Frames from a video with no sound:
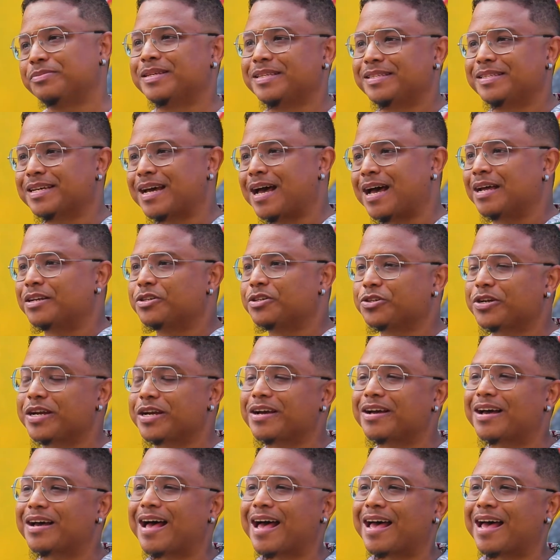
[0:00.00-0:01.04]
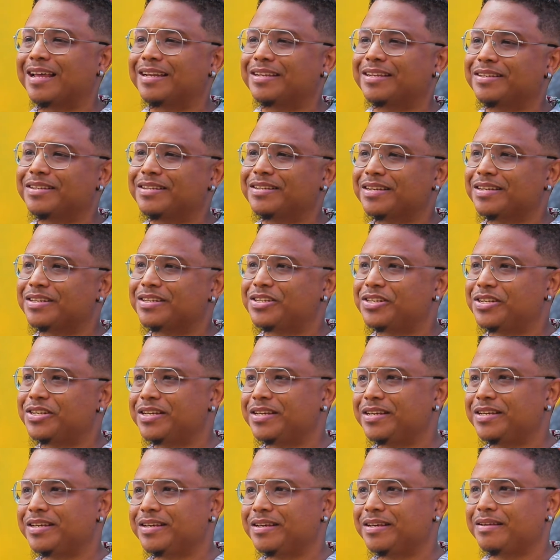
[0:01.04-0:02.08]
me to Andrea and
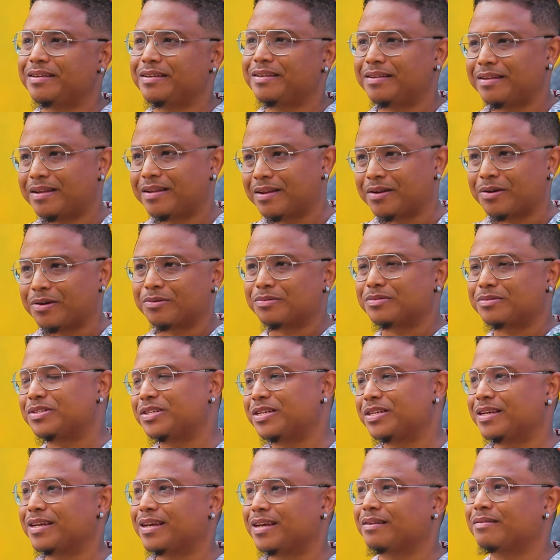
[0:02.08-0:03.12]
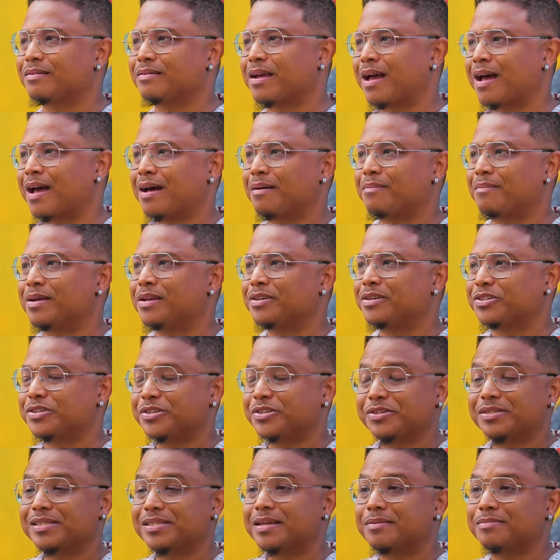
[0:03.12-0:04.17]
she, you know, she um,
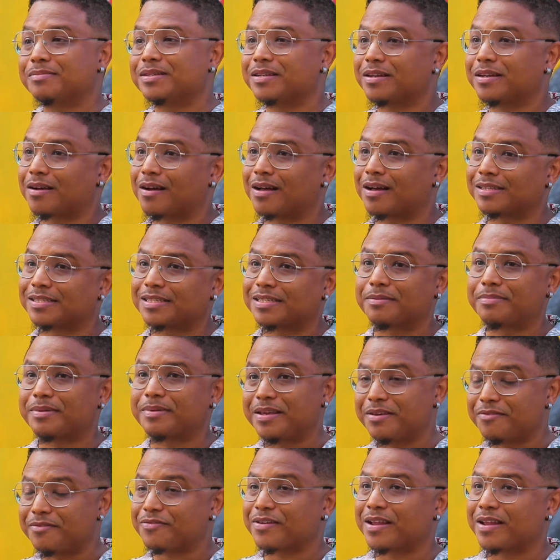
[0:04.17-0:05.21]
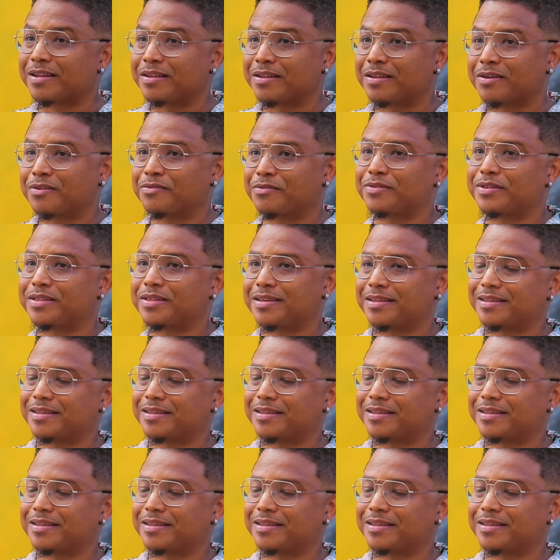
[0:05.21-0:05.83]
introduced him to the concept. He fell in love with